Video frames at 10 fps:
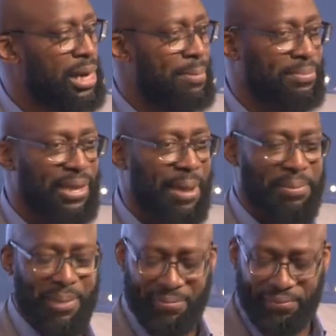I'm tapping
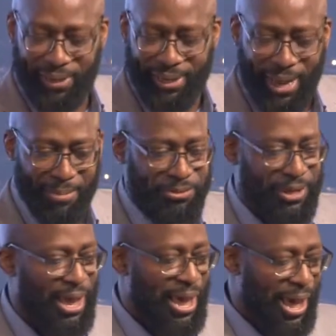my finger. I'm
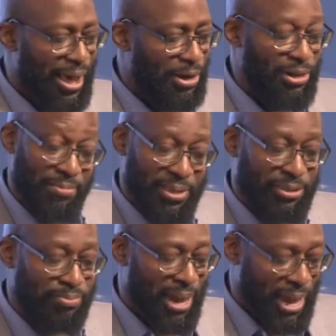underneath
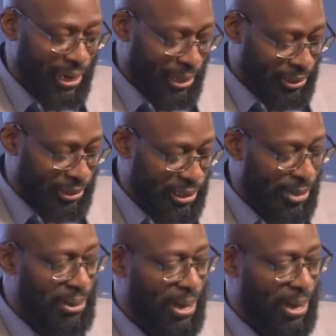the table.